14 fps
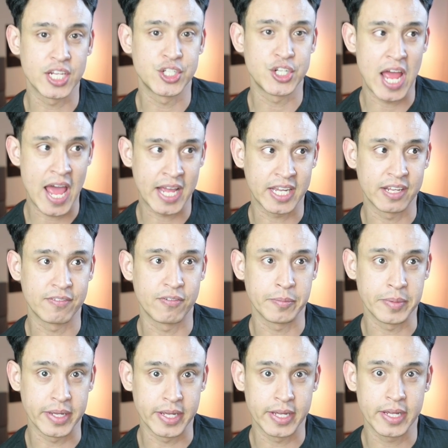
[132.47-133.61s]
a jacket for
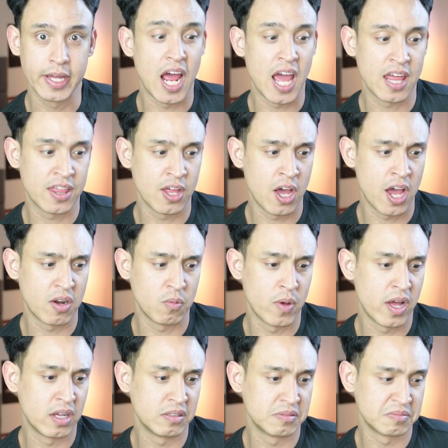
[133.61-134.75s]
me. I thought,
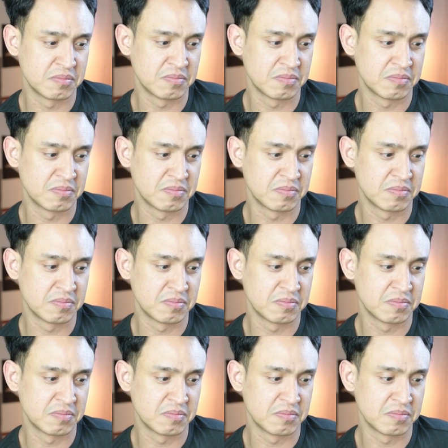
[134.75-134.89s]
well,